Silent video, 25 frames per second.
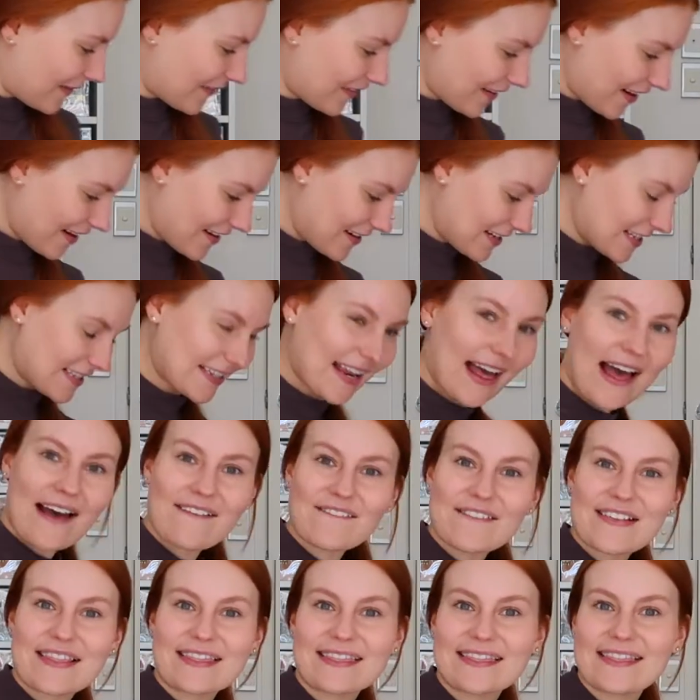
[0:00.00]
Gonna
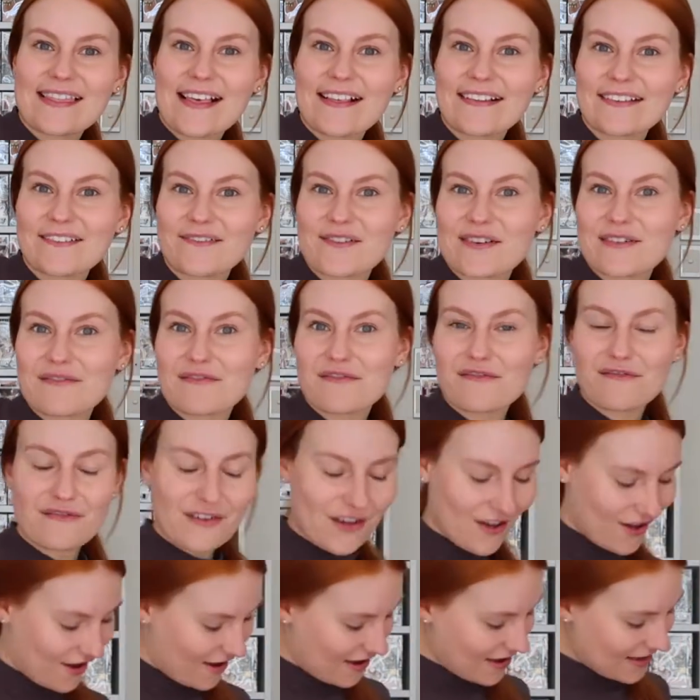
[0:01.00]
start with this one
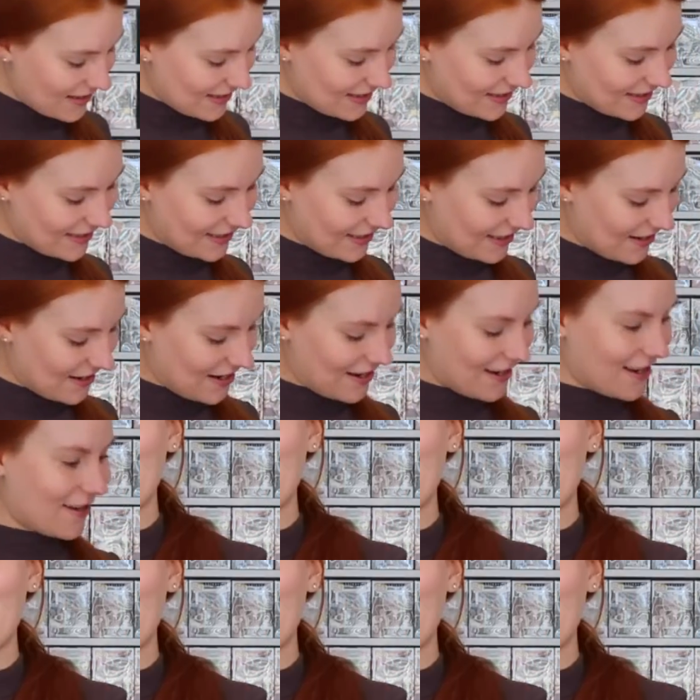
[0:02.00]
first.